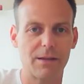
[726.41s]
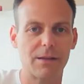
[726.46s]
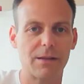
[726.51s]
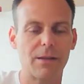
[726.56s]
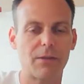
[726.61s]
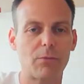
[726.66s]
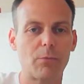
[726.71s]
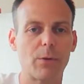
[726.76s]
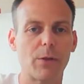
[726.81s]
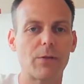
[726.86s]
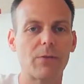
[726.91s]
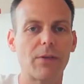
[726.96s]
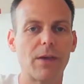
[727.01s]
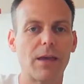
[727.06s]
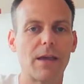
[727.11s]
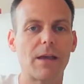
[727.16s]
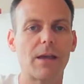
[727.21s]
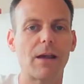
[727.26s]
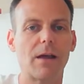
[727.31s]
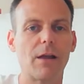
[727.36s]
this will
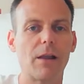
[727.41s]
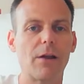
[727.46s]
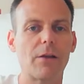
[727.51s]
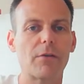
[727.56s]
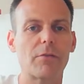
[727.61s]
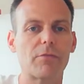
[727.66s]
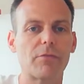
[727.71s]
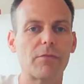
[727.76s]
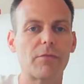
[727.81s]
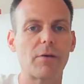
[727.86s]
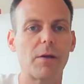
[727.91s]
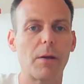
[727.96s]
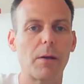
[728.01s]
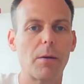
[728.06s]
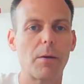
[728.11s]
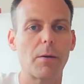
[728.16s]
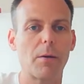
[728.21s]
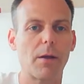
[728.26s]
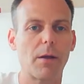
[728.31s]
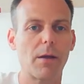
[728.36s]
take a lot of
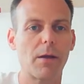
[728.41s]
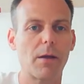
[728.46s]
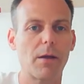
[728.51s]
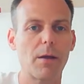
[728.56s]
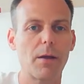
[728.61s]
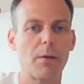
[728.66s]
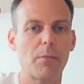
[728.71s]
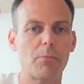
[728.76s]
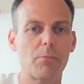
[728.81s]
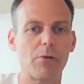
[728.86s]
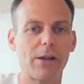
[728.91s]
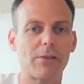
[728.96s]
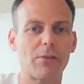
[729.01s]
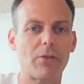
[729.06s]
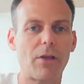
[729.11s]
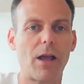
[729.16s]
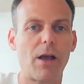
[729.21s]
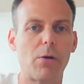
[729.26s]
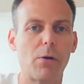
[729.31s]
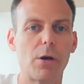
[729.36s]

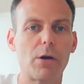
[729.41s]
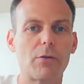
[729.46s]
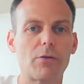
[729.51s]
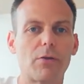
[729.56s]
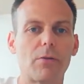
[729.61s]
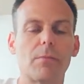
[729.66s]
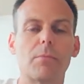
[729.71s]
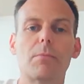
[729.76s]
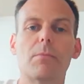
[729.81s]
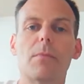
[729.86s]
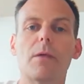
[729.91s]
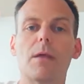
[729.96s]
practice hours.